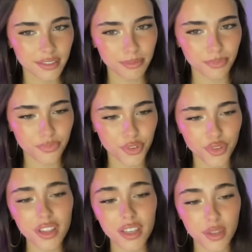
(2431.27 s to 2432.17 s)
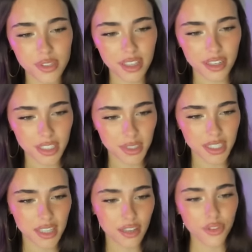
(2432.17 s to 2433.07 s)
for feeling those things because I
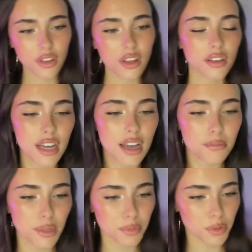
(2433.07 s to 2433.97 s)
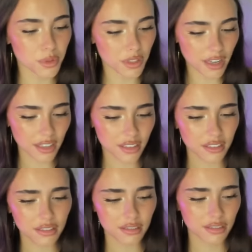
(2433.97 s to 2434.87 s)
think for a long time people were like,
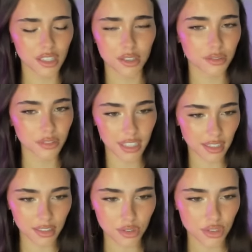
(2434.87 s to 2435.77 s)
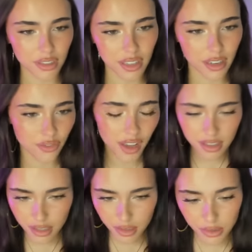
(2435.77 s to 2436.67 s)
you know, again, you shouldn't let it phase
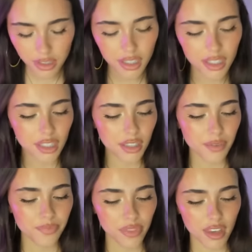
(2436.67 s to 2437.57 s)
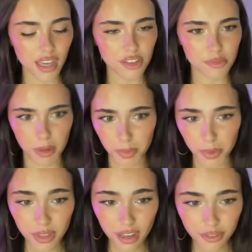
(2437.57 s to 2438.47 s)
you and there's people
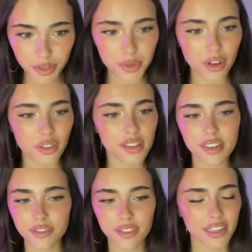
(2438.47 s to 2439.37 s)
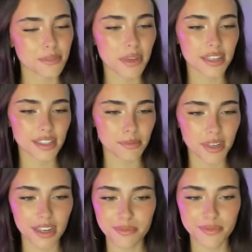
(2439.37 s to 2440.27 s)
who love you and all that stuff and that's amazing, but
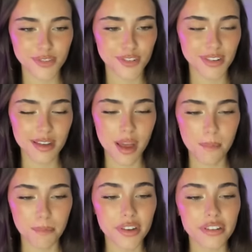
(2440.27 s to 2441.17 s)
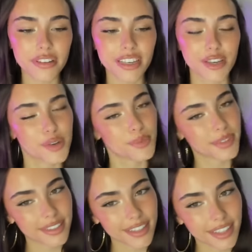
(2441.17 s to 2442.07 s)
I'm merely
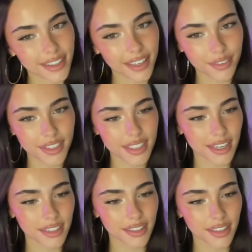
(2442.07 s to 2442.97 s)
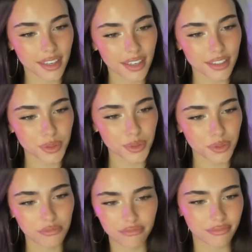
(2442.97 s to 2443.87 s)
human at the end of the day and I do
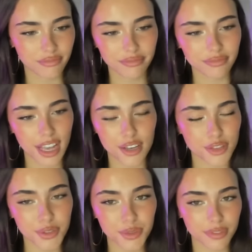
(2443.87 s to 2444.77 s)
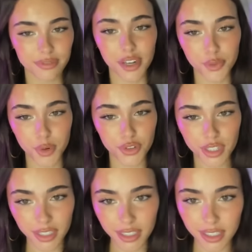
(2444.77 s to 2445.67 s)
I do
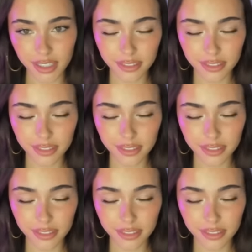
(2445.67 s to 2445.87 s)
unfortunately